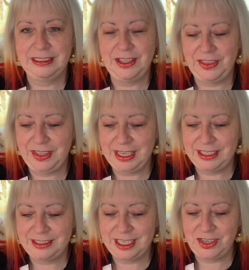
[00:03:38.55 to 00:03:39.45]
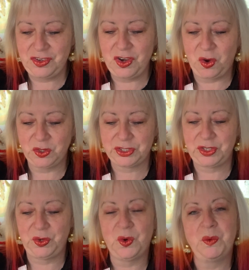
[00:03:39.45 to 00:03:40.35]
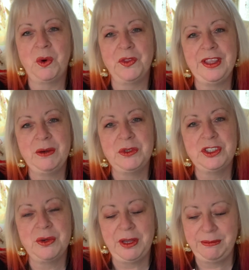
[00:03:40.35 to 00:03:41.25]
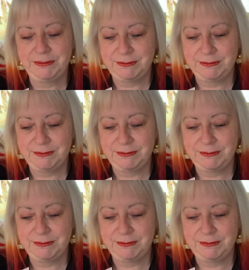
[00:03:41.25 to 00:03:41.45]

that they did not know what they were doing.